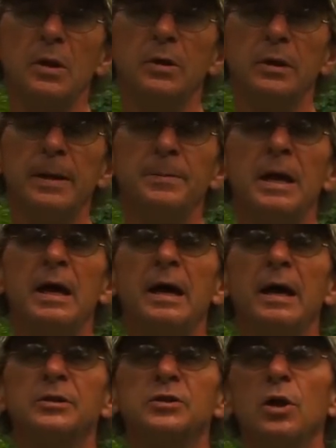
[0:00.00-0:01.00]
Okay,
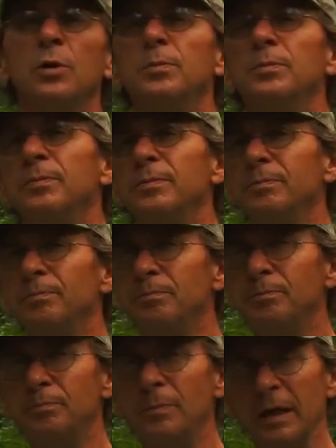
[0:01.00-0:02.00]
so
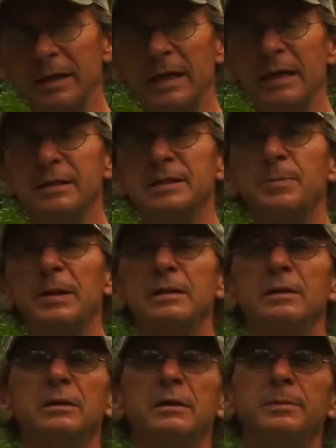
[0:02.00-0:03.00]
again,
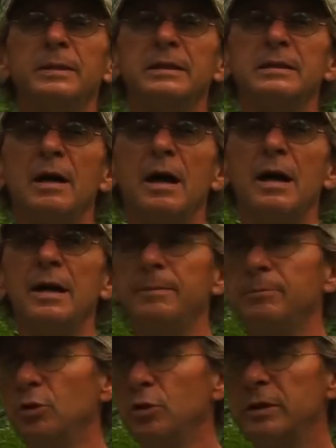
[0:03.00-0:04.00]
spend a little bit of
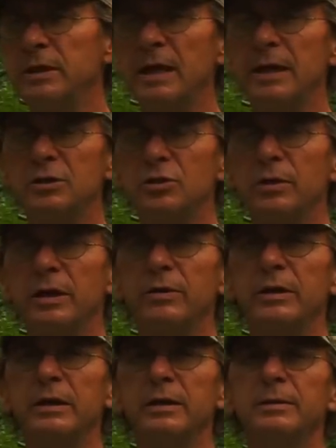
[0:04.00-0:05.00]
time looking at your
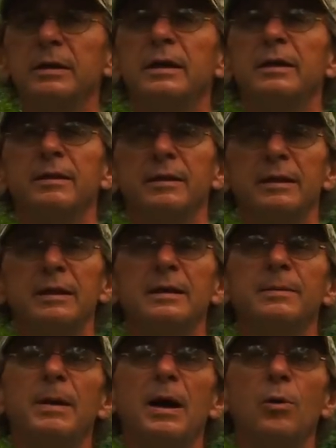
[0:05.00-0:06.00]
area,
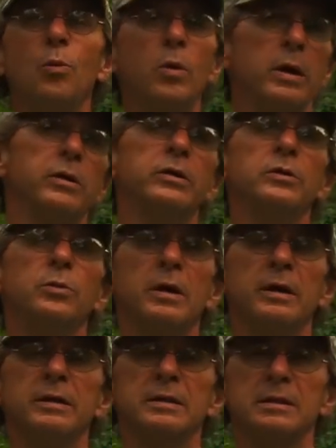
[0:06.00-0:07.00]
thinking about where you
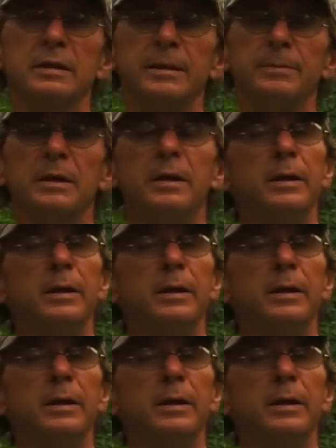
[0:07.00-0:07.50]
want to sleep.